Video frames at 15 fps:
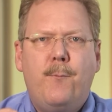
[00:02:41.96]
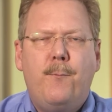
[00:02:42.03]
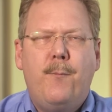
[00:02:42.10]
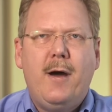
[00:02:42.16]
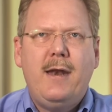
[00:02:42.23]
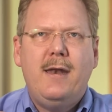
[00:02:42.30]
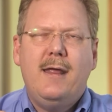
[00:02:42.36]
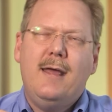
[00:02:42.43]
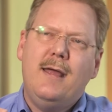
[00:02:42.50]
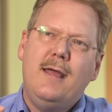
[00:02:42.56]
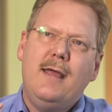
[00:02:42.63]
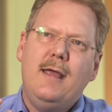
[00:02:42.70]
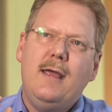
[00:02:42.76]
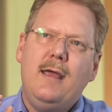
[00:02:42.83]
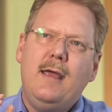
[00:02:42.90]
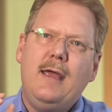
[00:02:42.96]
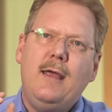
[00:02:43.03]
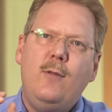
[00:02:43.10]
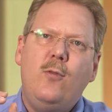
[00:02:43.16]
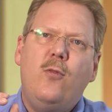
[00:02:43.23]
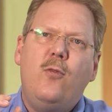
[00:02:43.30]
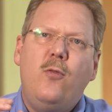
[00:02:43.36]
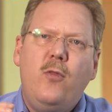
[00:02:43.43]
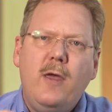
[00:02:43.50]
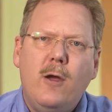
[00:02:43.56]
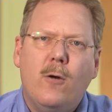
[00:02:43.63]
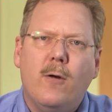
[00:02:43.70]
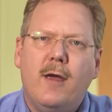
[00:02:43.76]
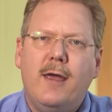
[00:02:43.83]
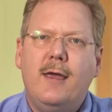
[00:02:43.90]
But in
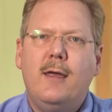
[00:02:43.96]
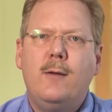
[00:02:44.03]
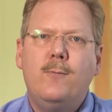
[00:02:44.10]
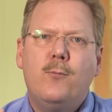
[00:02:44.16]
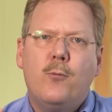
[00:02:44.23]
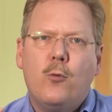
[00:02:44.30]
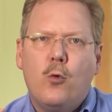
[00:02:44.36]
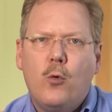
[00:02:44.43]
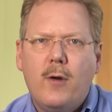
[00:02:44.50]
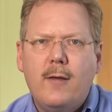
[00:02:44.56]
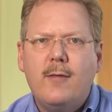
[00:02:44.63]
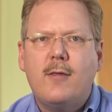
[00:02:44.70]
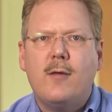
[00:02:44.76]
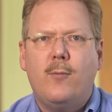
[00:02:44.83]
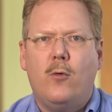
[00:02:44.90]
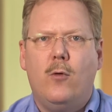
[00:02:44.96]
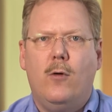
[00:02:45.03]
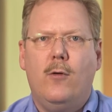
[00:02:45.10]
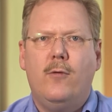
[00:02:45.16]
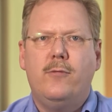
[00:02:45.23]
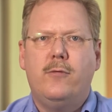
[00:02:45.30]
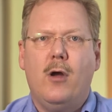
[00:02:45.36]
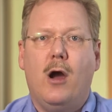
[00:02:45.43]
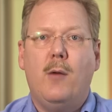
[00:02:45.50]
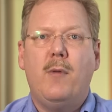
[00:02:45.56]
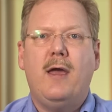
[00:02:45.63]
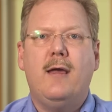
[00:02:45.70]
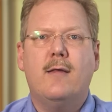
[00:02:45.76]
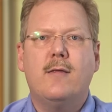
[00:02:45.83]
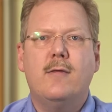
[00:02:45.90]
theory, in principle,
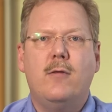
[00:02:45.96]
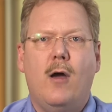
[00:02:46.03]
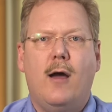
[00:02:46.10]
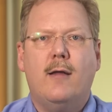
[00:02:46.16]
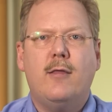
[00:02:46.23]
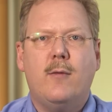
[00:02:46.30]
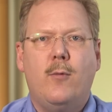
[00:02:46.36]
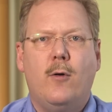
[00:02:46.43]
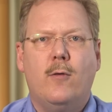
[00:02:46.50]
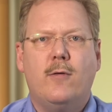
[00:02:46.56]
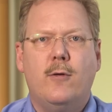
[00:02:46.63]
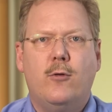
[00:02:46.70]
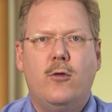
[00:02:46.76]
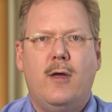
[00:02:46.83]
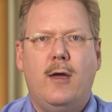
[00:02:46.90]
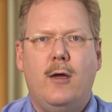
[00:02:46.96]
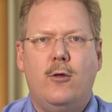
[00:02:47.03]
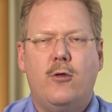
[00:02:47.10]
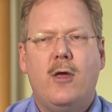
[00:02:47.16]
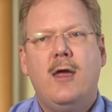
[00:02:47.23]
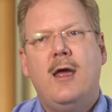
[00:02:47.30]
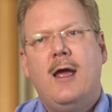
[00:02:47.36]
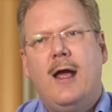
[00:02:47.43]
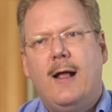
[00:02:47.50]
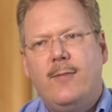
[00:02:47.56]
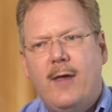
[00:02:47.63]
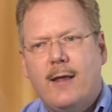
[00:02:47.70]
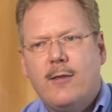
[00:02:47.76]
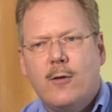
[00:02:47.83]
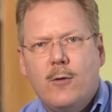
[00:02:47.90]
Dharma is not supposed to change. And
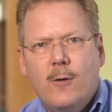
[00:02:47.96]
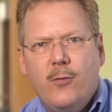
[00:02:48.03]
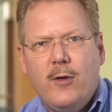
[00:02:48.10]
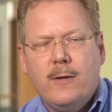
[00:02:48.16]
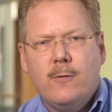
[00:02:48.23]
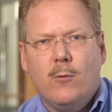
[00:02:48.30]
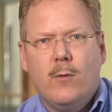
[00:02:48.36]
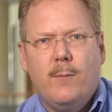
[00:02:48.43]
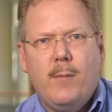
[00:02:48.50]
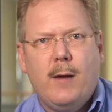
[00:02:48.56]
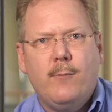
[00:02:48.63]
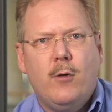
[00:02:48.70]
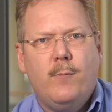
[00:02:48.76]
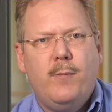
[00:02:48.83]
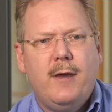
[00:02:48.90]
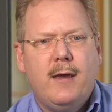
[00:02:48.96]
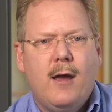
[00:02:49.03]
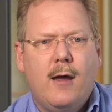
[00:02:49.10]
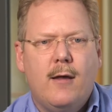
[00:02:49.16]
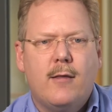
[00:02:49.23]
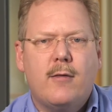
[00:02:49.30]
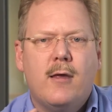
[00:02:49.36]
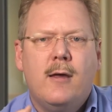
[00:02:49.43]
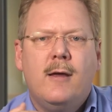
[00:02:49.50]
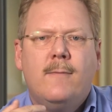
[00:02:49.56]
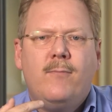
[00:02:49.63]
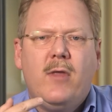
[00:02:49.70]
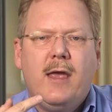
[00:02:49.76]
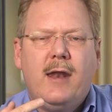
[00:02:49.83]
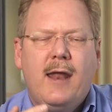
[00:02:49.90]
that's a good thing to remember because
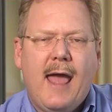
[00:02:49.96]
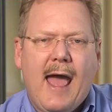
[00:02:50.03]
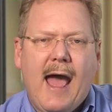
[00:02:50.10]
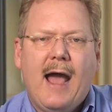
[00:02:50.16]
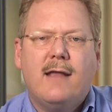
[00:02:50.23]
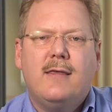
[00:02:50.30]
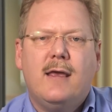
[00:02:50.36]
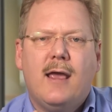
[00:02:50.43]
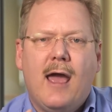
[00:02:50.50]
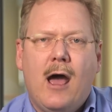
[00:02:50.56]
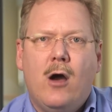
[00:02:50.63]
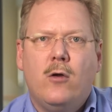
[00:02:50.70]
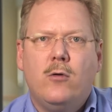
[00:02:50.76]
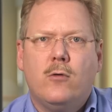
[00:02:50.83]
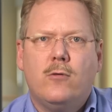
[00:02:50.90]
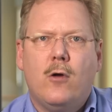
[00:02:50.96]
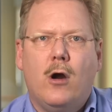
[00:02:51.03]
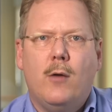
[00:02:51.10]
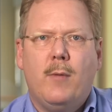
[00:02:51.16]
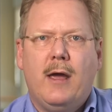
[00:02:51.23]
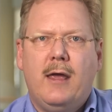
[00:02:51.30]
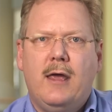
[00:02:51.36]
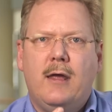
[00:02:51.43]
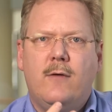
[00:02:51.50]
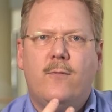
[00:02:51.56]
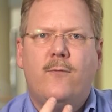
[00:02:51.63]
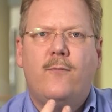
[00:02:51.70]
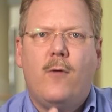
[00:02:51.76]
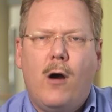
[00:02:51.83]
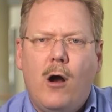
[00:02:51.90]
in acting out your Dharma, in
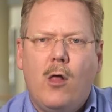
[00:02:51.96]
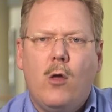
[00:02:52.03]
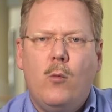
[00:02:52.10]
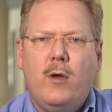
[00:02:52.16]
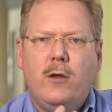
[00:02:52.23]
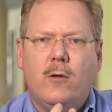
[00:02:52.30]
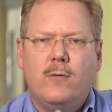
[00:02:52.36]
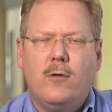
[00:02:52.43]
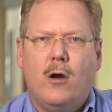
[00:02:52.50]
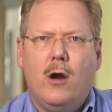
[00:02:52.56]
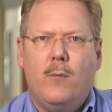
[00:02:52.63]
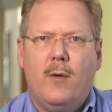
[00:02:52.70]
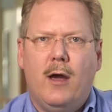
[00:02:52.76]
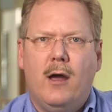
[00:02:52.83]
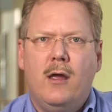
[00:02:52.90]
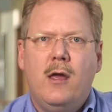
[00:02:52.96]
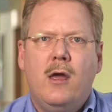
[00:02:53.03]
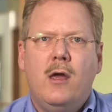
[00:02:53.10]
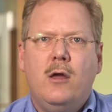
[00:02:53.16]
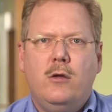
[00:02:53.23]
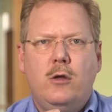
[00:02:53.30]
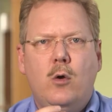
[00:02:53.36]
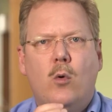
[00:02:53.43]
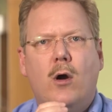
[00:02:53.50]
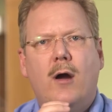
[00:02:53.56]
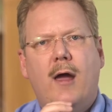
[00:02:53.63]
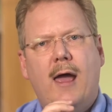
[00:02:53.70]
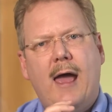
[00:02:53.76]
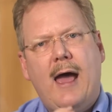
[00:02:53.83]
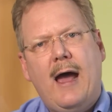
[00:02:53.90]
following your Dharma, you are
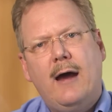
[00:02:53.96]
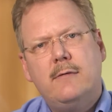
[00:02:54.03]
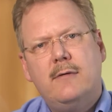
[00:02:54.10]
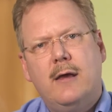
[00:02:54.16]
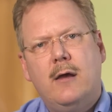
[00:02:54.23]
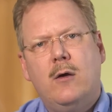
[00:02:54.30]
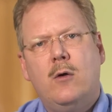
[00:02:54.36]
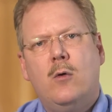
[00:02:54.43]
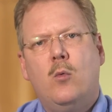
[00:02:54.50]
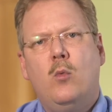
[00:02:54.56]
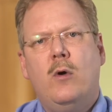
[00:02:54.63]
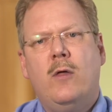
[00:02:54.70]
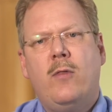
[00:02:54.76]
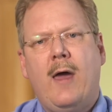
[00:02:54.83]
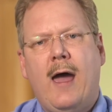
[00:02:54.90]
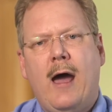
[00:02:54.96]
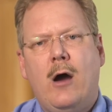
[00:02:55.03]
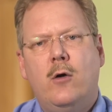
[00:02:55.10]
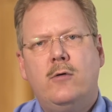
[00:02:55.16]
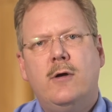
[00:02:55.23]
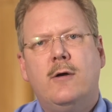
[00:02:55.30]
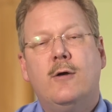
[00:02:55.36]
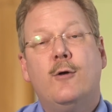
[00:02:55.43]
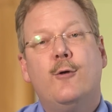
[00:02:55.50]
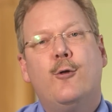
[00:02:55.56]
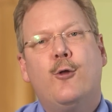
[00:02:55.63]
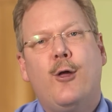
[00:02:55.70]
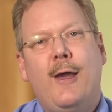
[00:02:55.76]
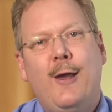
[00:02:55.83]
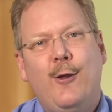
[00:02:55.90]
acting without
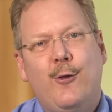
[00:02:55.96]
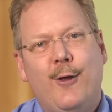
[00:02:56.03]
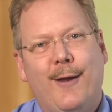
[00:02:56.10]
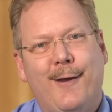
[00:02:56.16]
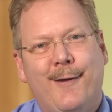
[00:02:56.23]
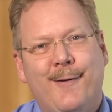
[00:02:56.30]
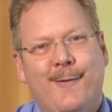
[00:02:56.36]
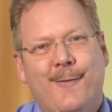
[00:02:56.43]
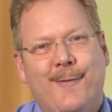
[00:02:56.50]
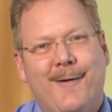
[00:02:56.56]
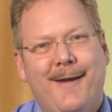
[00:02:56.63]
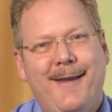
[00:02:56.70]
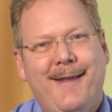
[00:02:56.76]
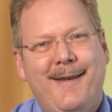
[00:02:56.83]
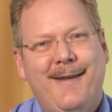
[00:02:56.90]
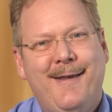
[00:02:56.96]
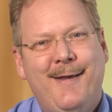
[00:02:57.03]
changing, right?